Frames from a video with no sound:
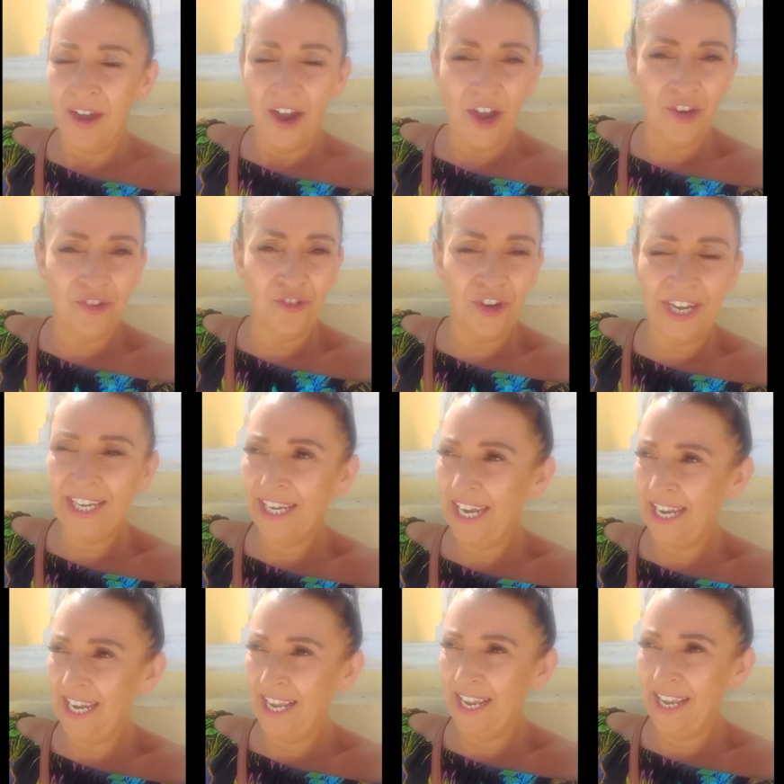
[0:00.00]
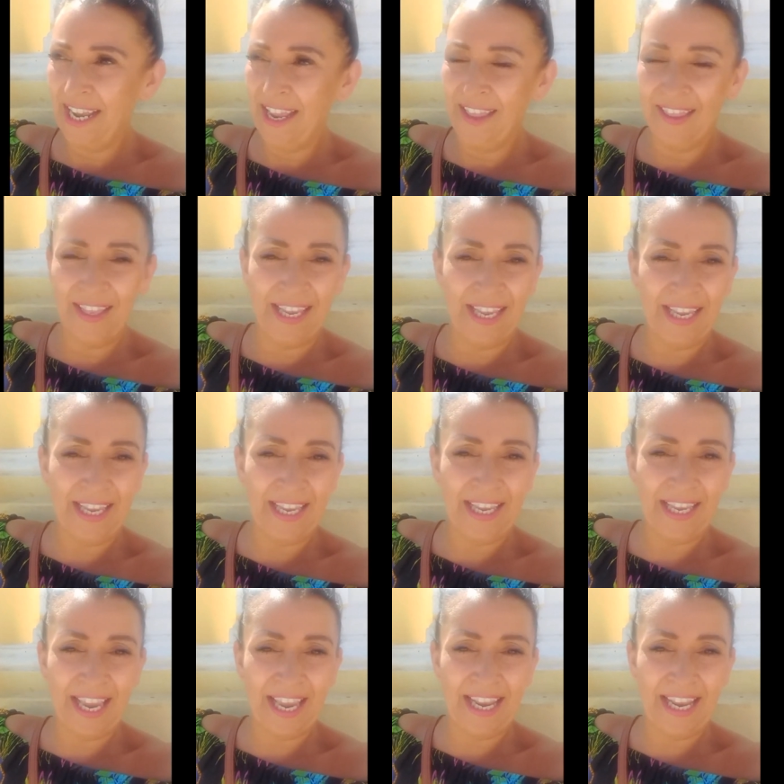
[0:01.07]
a drink in a, in the
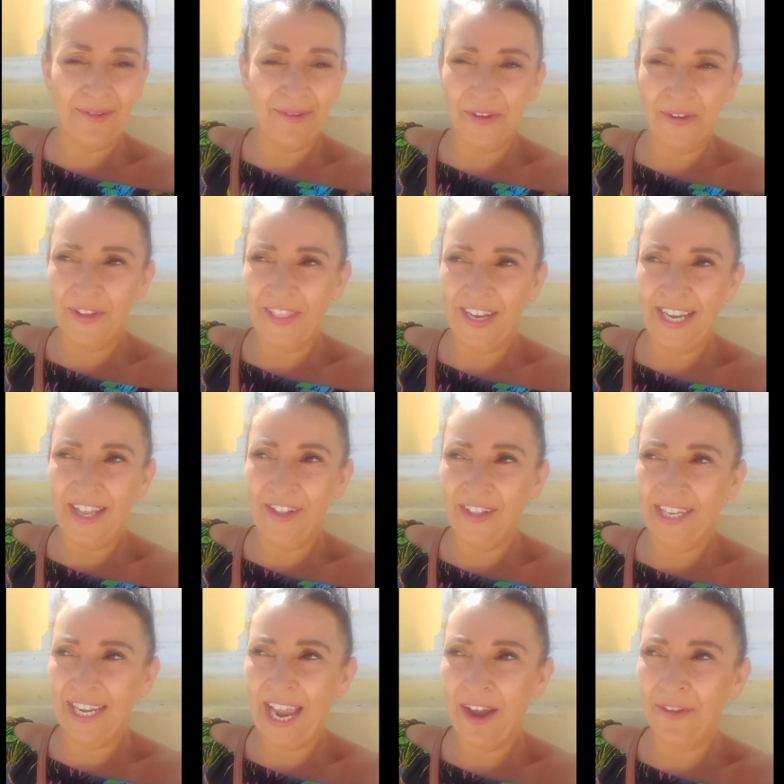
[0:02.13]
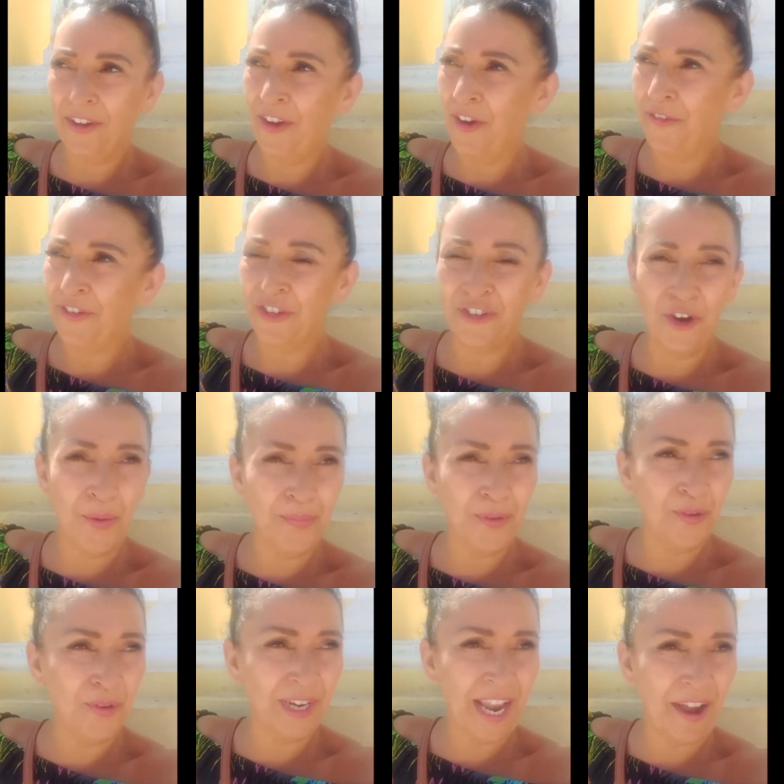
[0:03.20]
in one of the little coffee
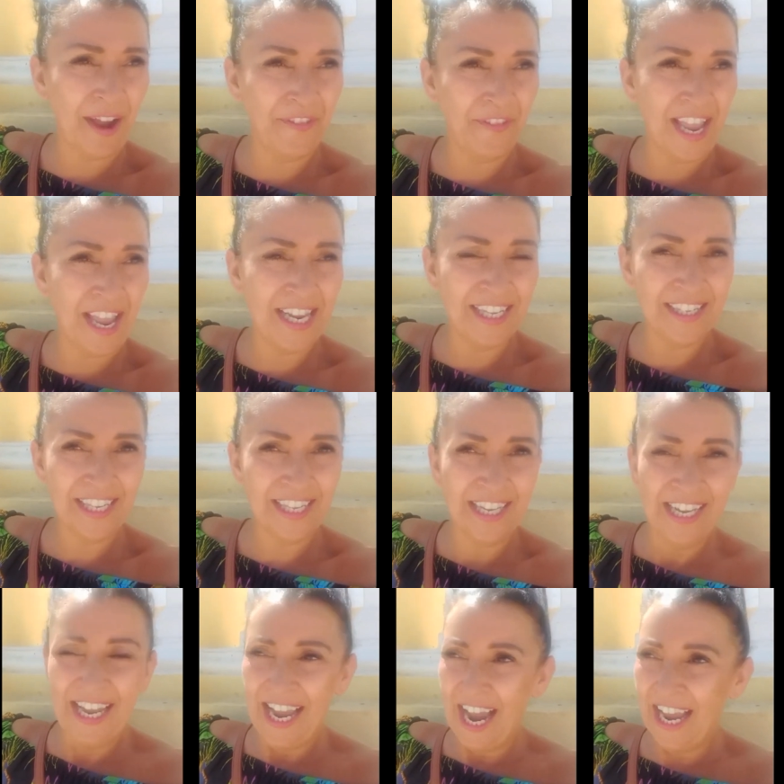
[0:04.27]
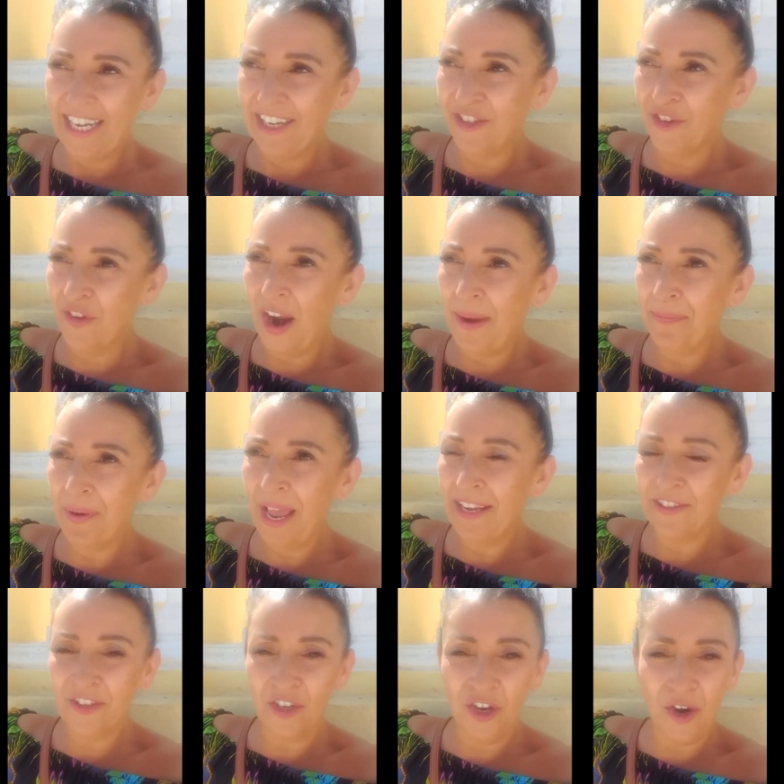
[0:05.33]
shops or cafes and it's a great
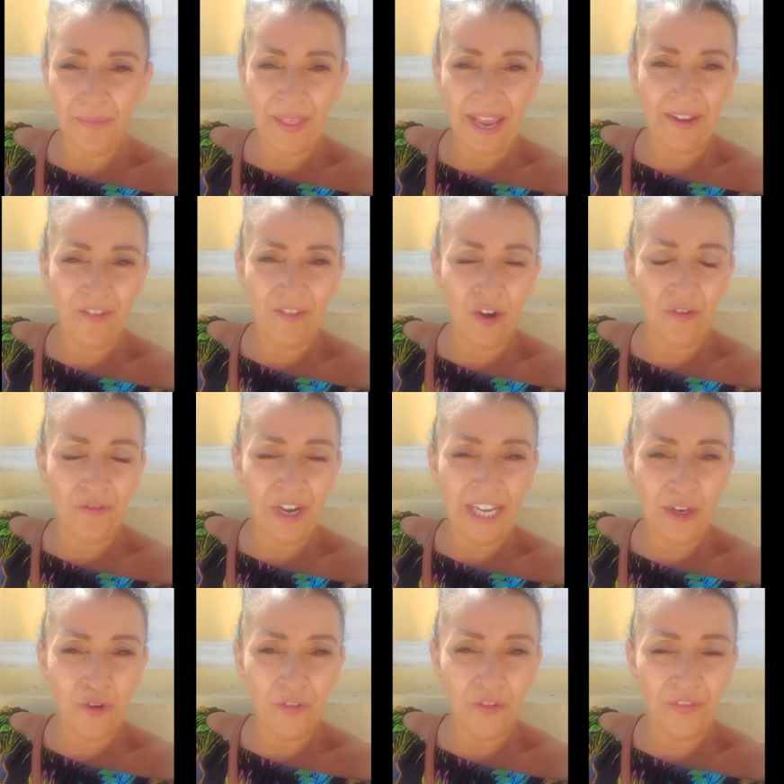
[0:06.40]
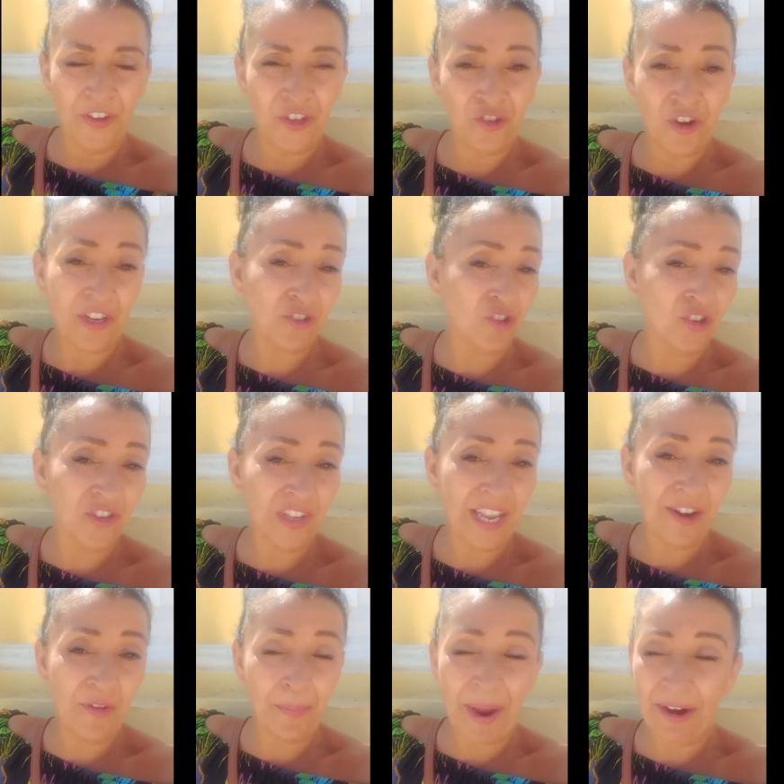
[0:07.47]
place to come they've got really good fish restaurants
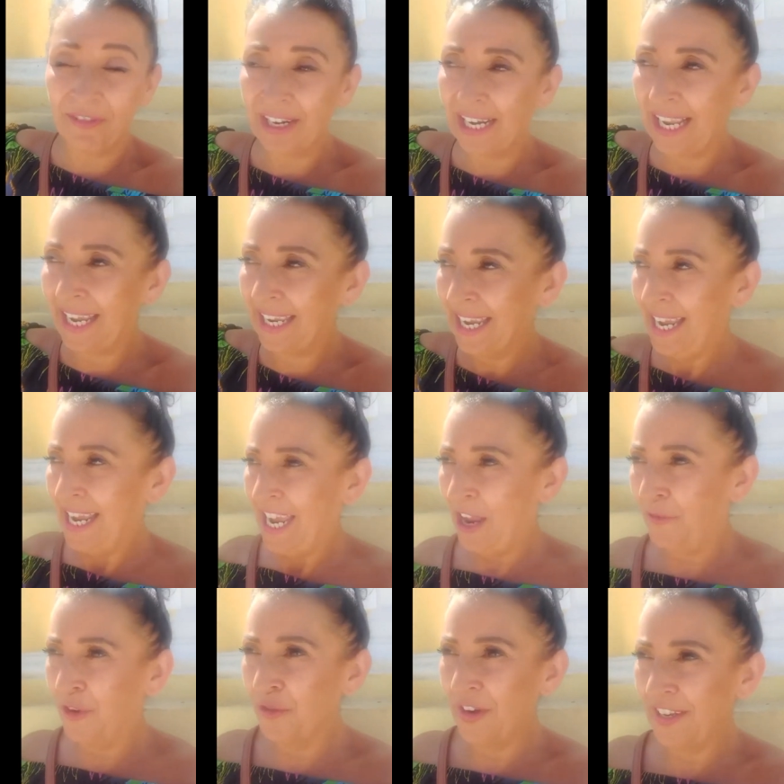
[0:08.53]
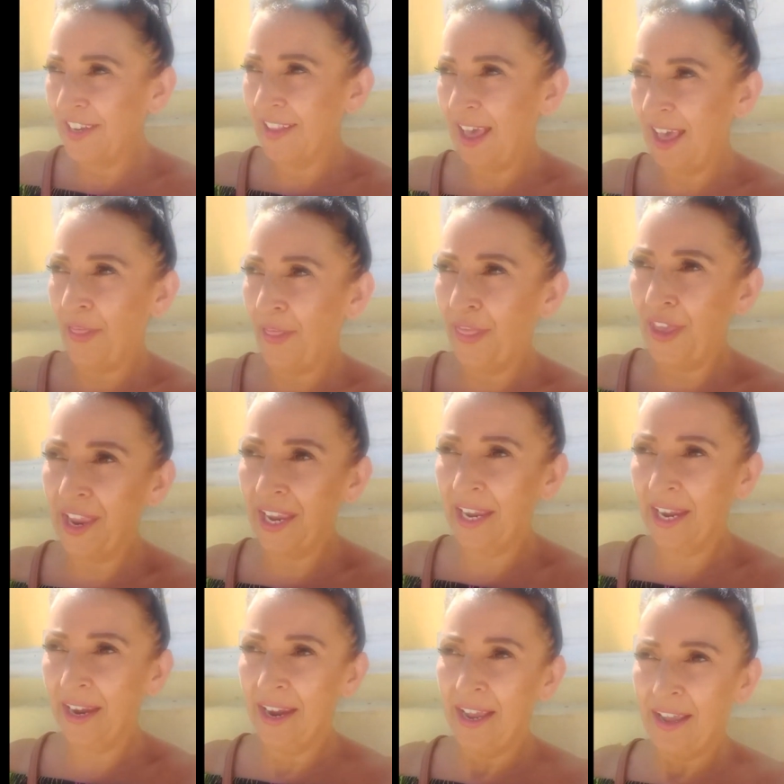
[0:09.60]
here apparently if you're into that
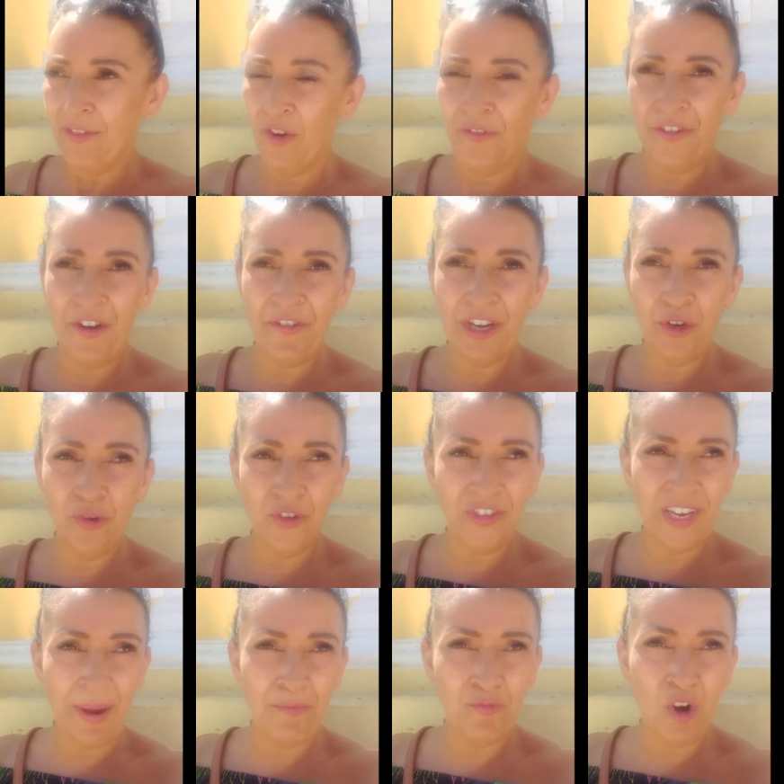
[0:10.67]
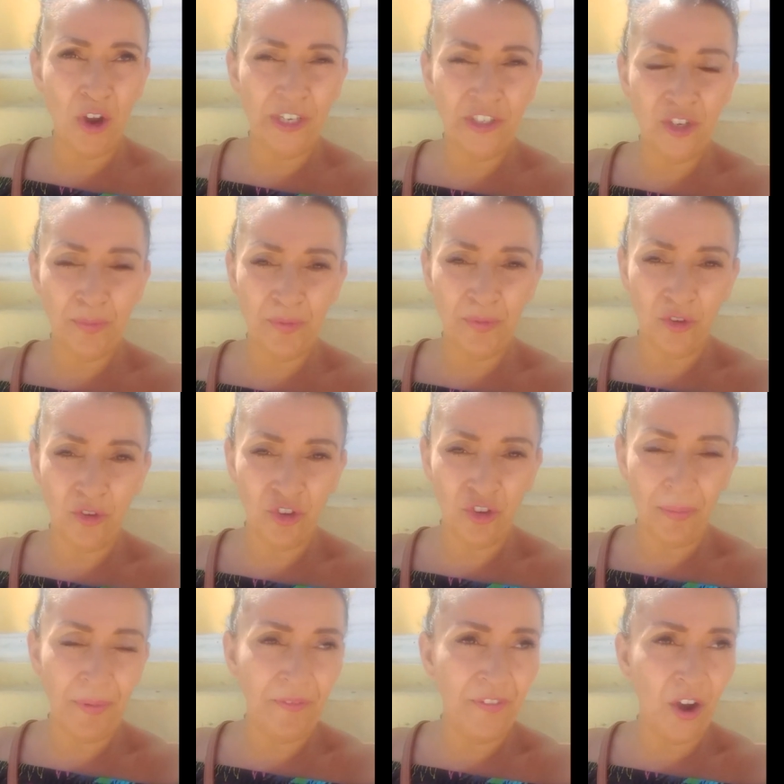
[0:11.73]
thing got very good um, write-ups on
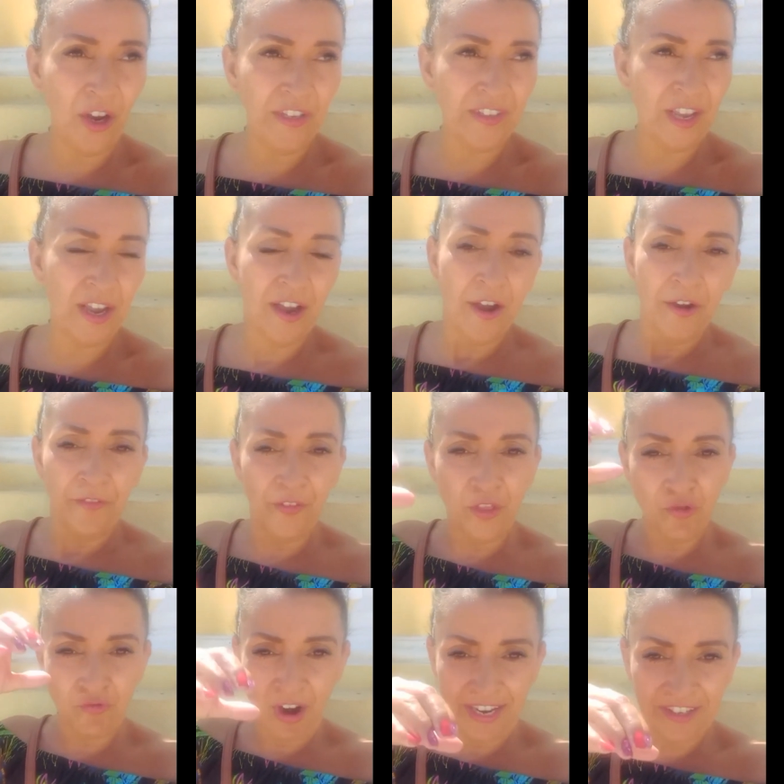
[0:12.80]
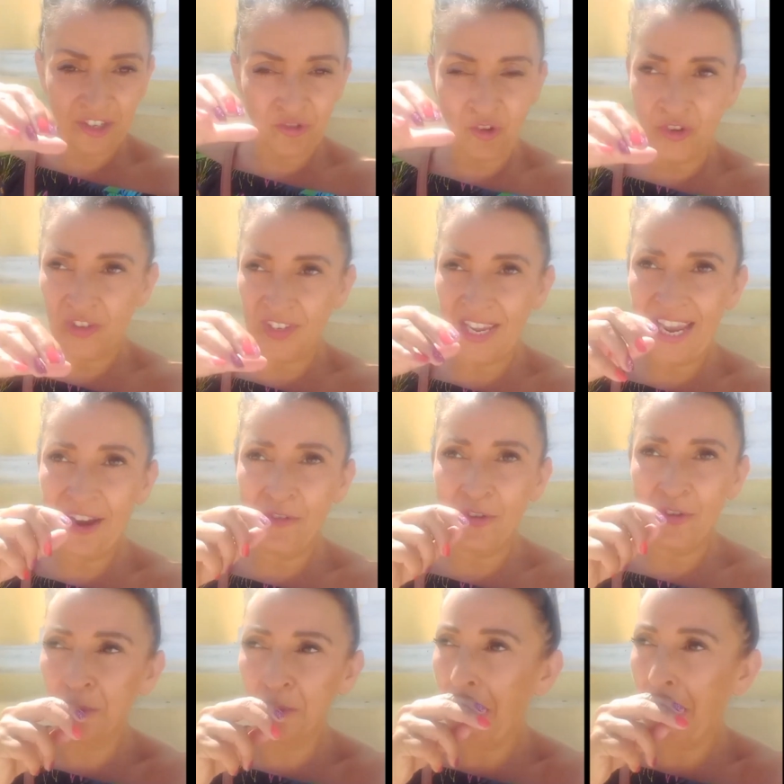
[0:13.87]
TripAdvisor for the restaurants here
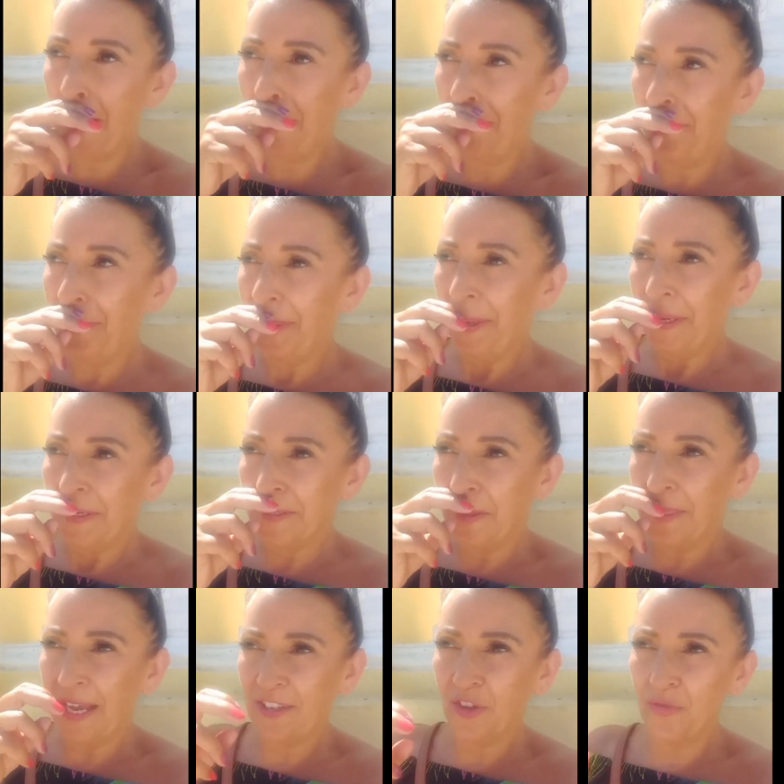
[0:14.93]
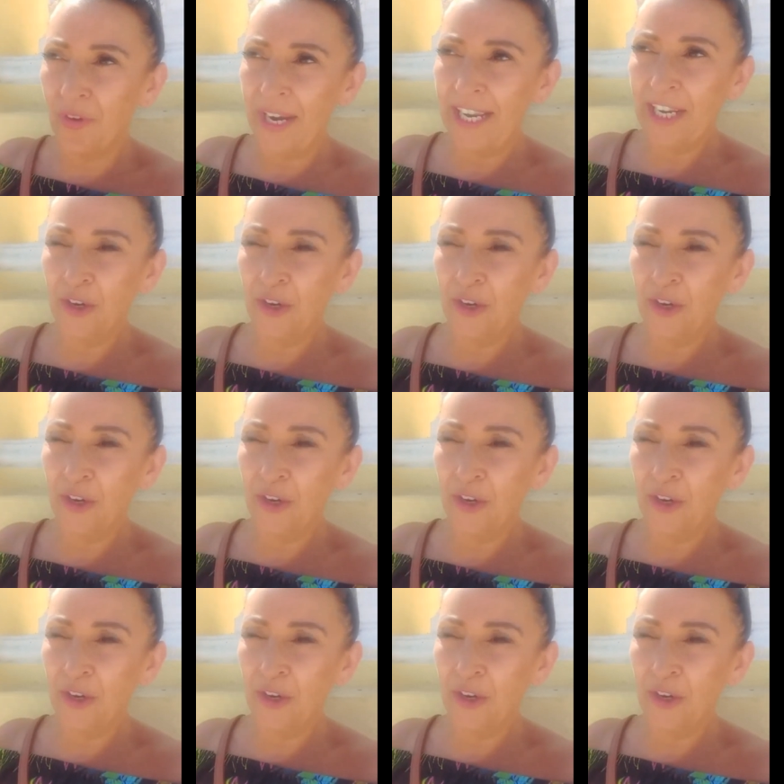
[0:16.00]
as well so that's really